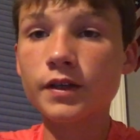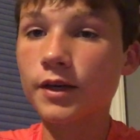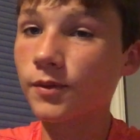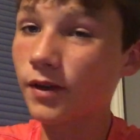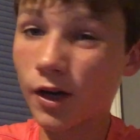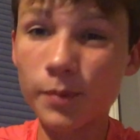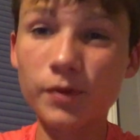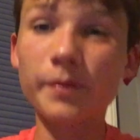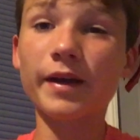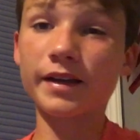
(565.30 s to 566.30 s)
we're gonna hop
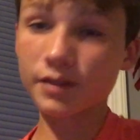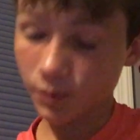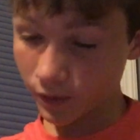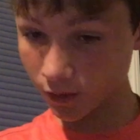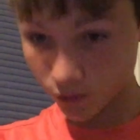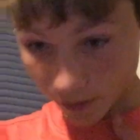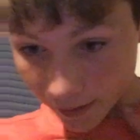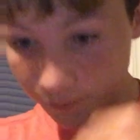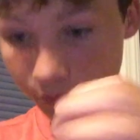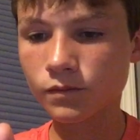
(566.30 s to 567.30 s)
right back into another
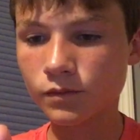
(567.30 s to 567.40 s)
draft.